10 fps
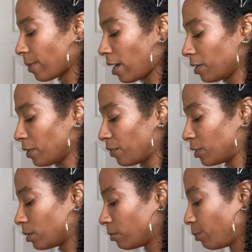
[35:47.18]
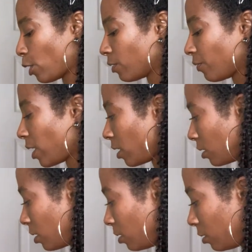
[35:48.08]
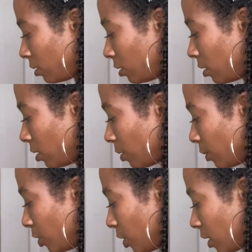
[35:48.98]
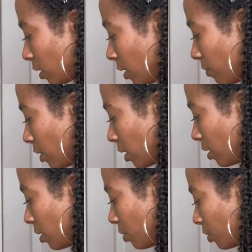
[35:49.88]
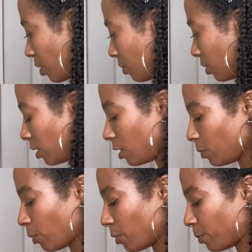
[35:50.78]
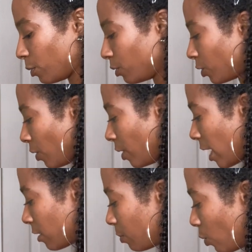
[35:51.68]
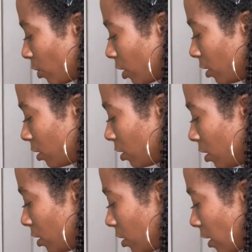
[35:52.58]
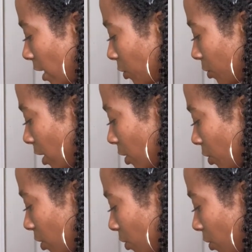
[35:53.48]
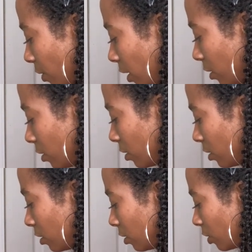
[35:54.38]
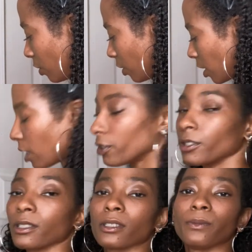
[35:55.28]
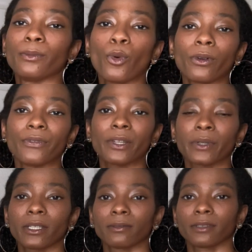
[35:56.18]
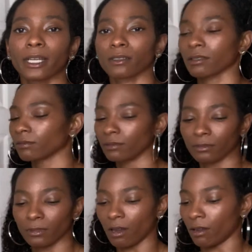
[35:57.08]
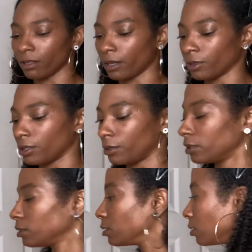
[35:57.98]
about if it's perfect. We're just giving another coat to this purple so it has more saturation to it. So the color is more vivid. That's all that we're doing.